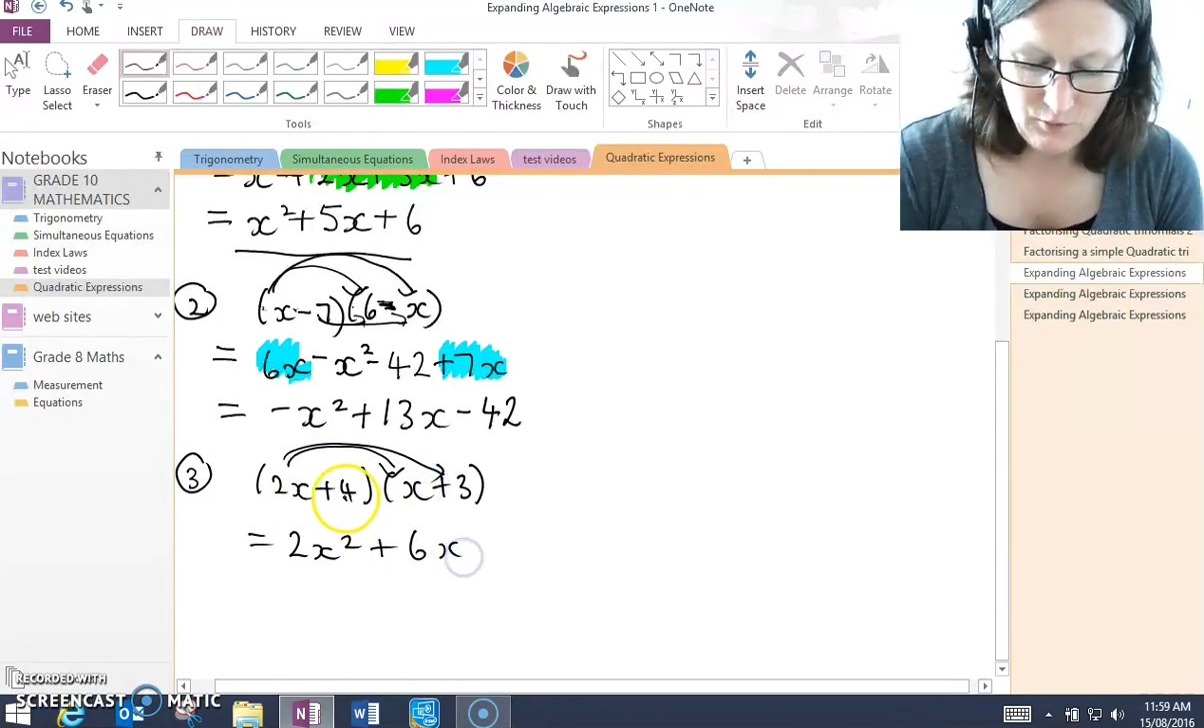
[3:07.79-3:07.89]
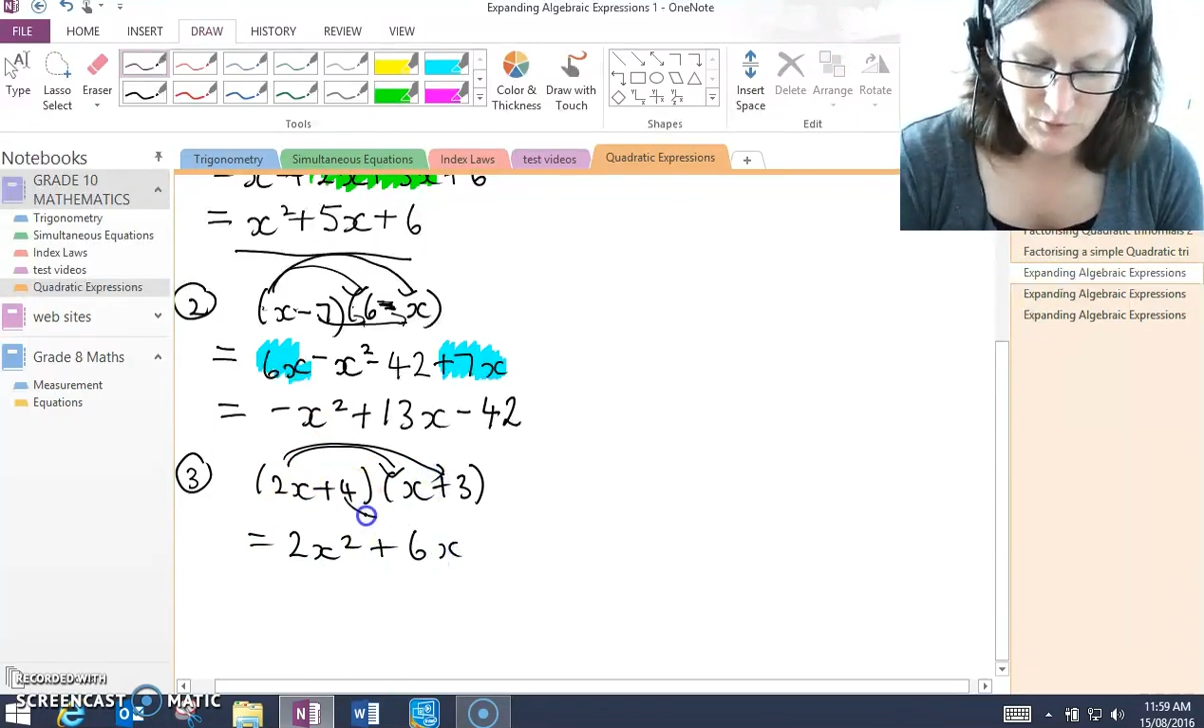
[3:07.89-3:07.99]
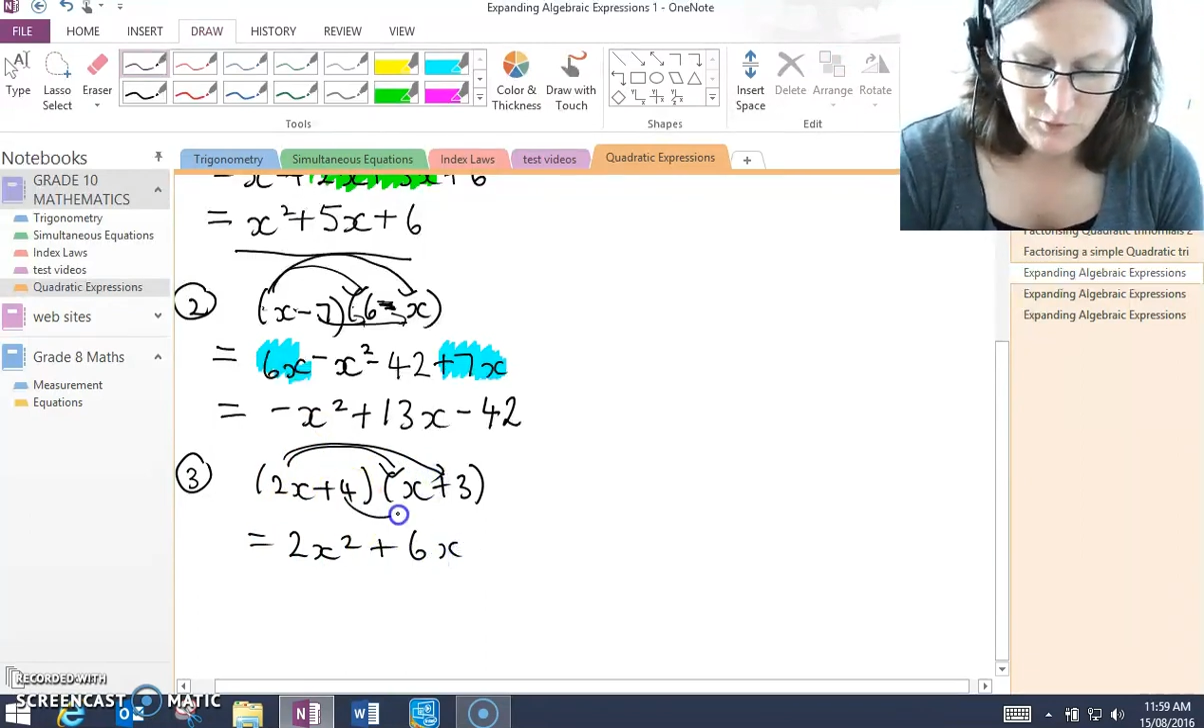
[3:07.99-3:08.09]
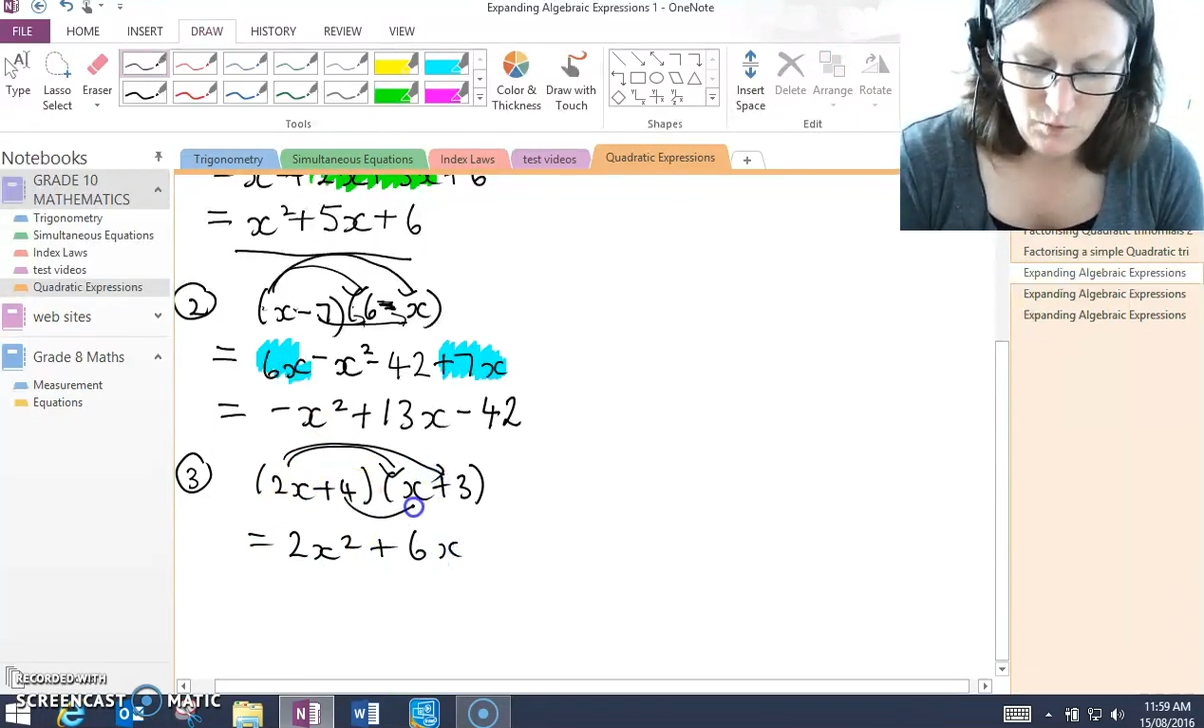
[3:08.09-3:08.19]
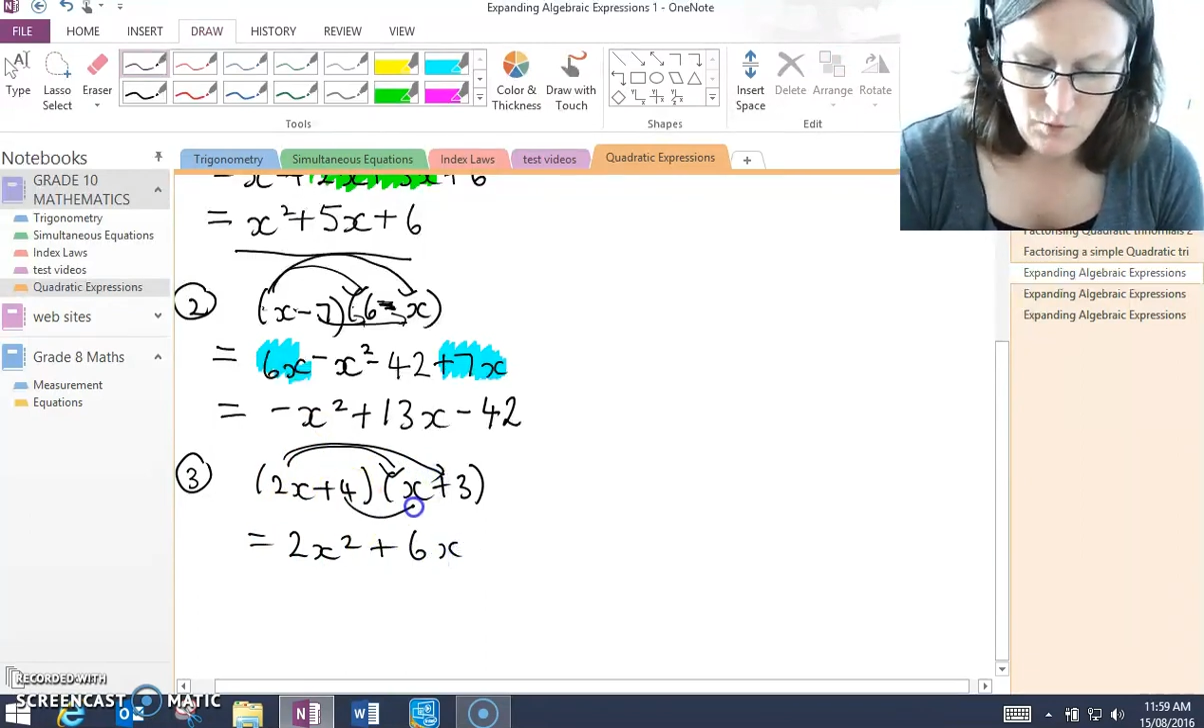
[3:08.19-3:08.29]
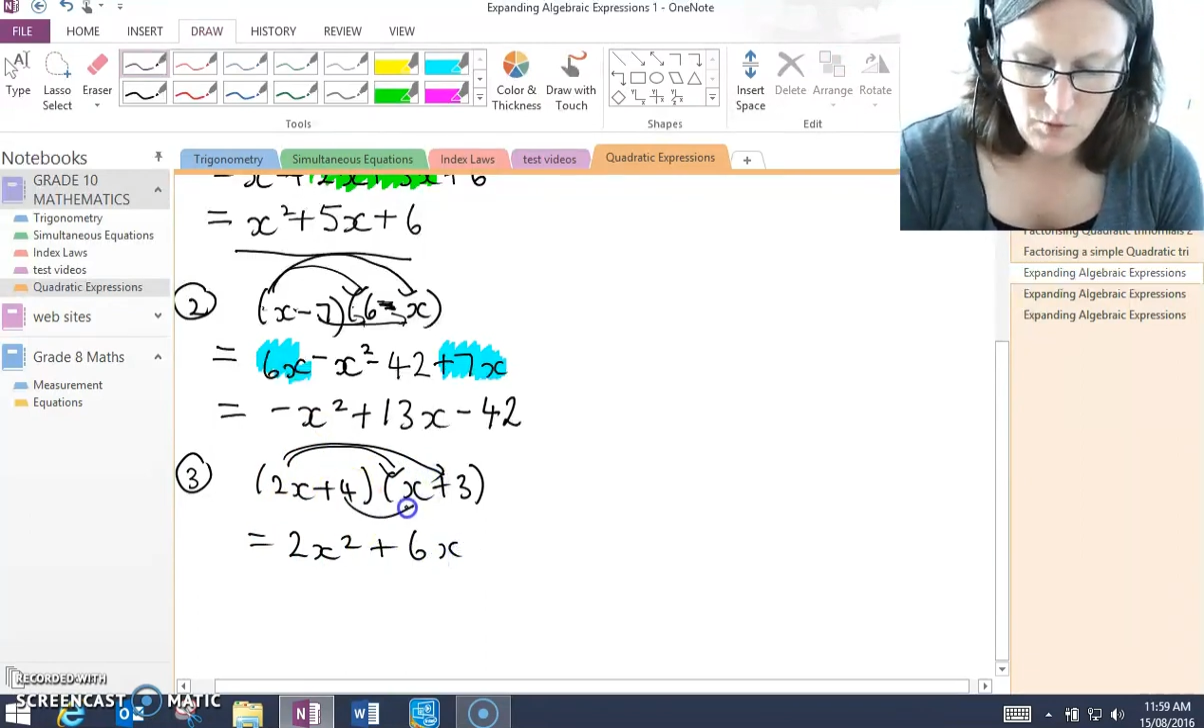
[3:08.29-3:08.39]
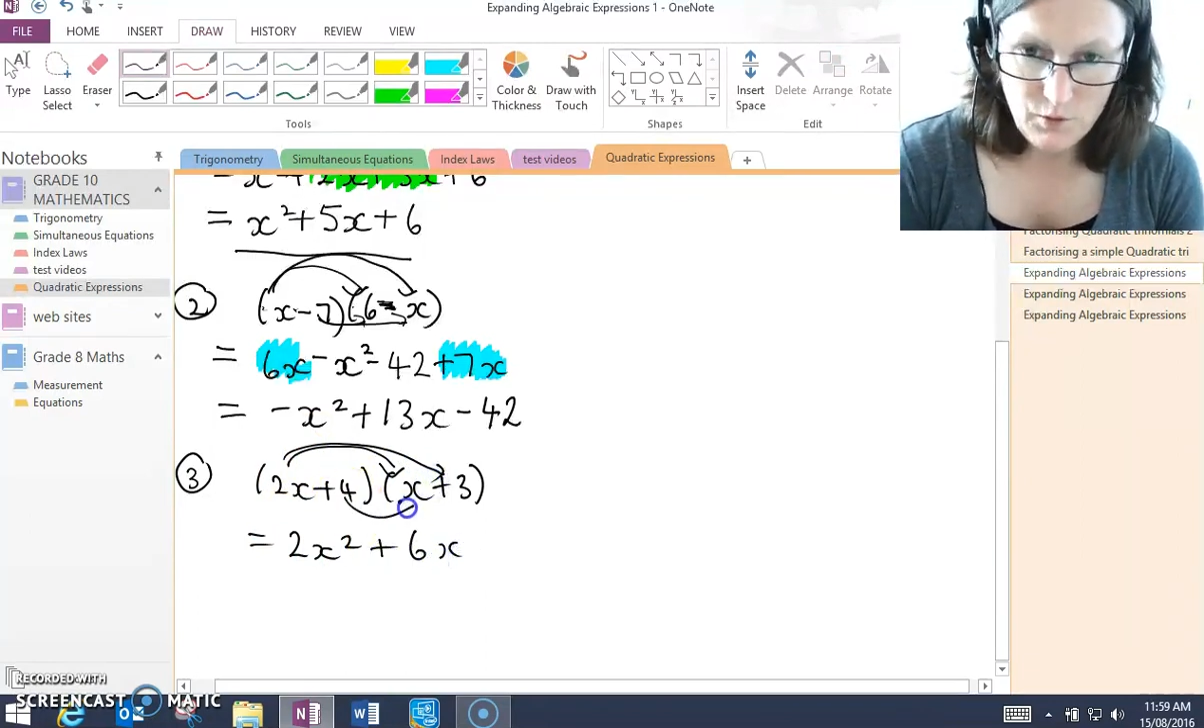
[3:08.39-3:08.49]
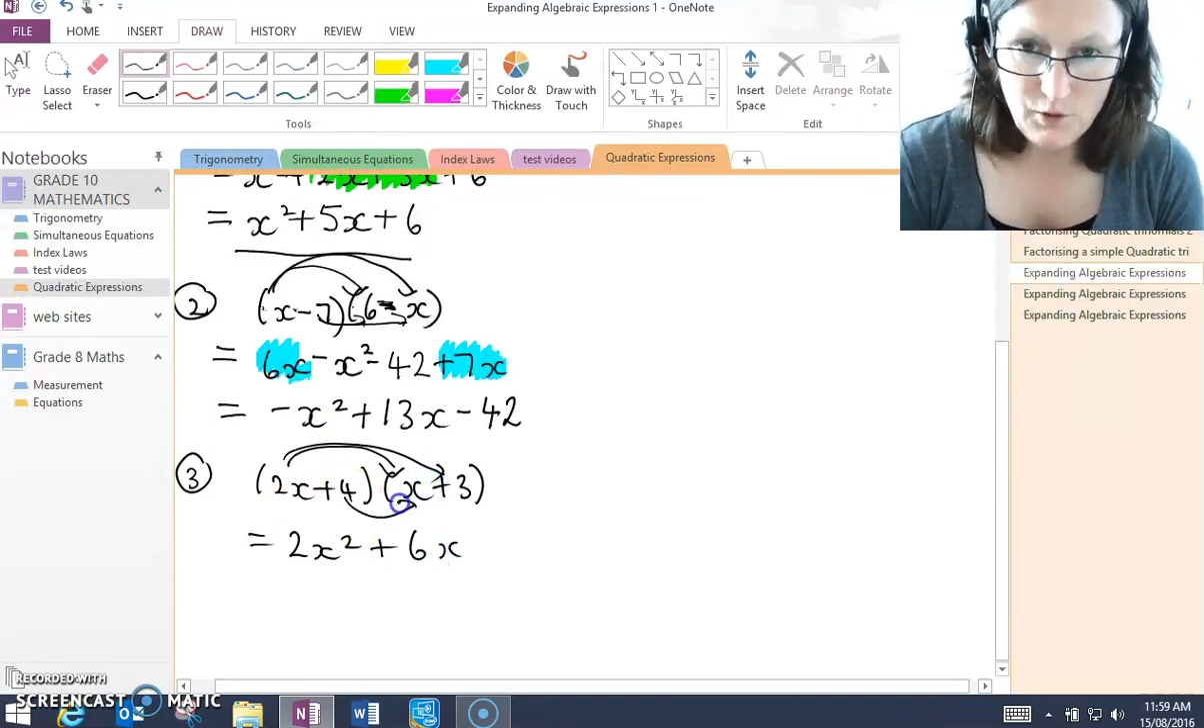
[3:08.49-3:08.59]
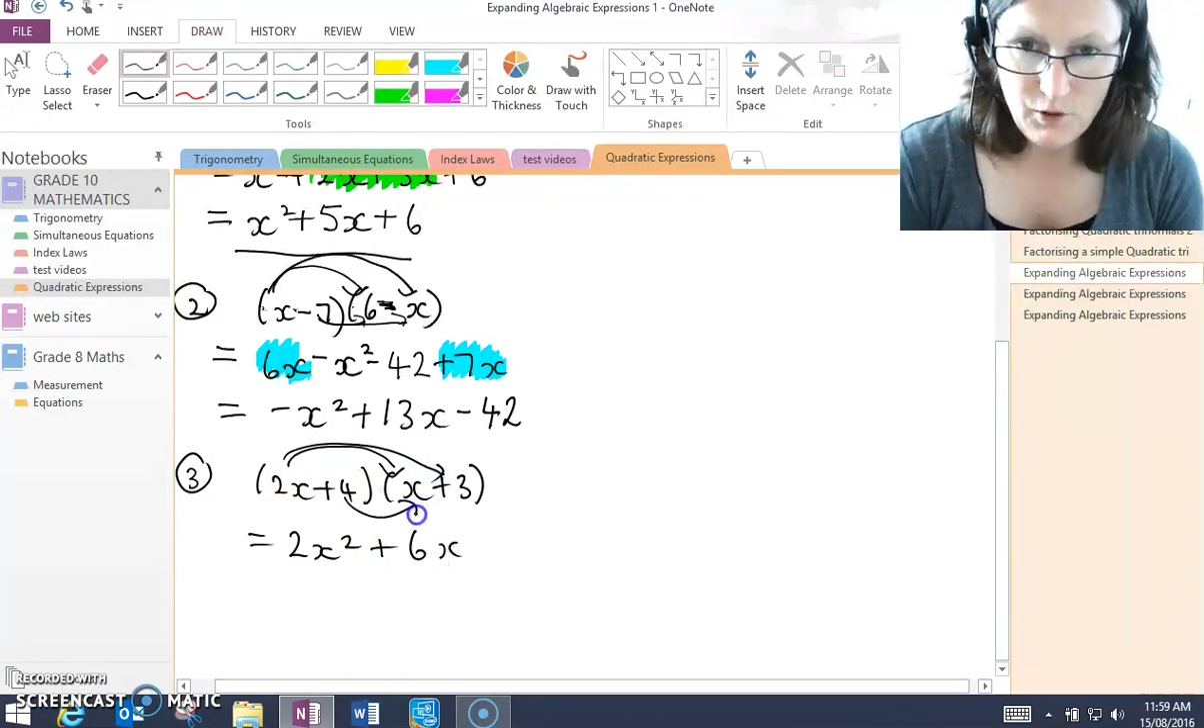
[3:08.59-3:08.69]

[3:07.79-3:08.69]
4